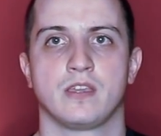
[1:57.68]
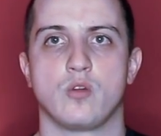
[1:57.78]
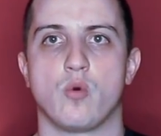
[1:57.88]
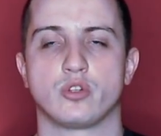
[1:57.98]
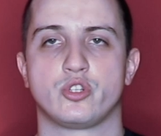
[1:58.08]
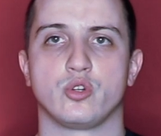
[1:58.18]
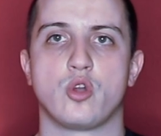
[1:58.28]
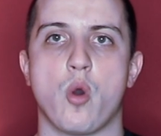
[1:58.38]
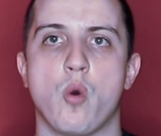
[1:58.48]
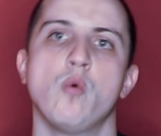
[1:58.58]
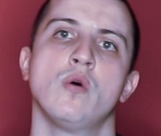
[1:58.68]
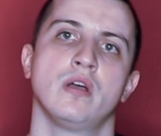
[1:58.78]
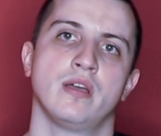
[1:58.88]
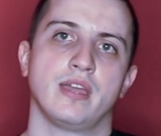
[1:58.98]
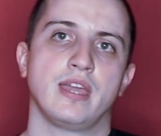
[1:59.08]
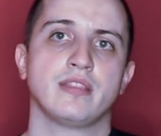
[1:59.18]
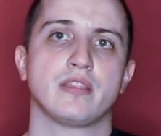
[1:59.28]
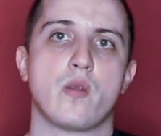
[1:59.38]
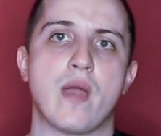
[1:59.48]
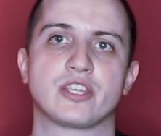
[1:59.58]
You want to go in the
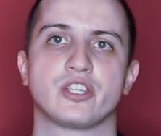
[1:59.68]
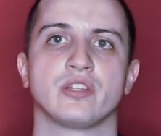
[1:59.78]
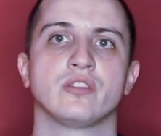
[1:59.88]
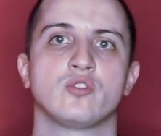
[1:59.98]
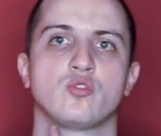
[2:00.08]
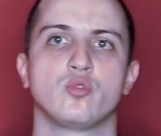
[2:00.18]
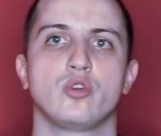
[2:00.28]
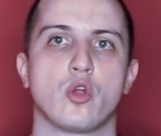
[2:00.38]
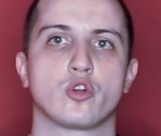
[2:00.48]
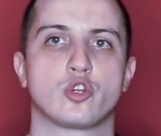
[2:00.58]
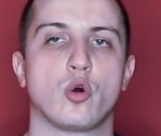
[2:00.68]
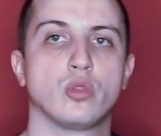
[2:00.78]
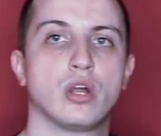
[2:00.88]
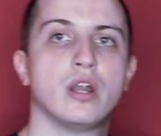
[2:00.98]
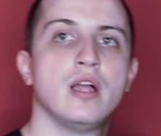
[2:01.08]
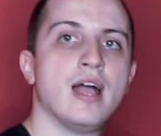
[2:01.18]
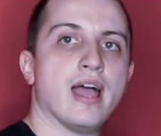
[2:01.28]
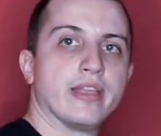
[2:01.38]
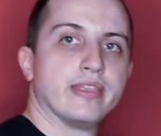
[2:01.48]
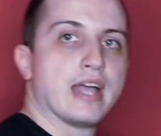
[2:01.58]
direction to your shoulder,
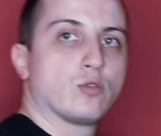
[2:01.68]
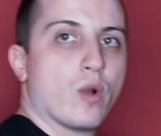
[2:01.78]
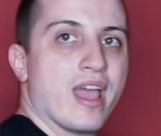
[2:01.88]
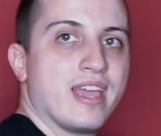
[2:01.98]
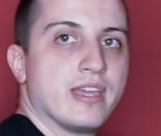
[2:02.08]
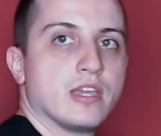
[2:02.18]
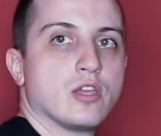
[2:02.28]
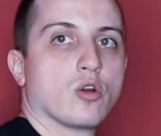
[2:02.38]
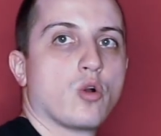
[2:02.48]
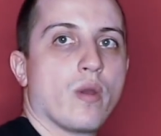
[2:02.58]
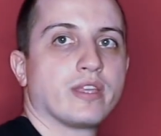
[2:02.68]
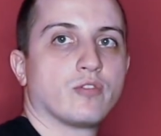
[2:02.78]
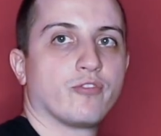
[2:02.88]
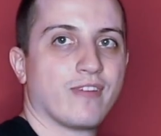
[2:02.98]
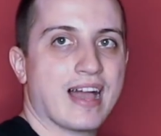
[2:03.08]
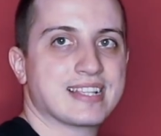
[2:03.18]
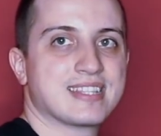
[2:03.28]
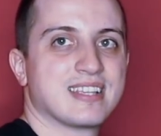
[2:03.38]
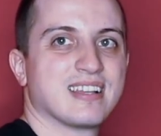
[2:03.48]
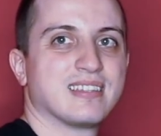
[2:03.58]
and that way you're going to
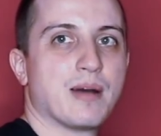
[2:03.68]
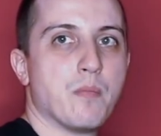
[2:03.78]
flex the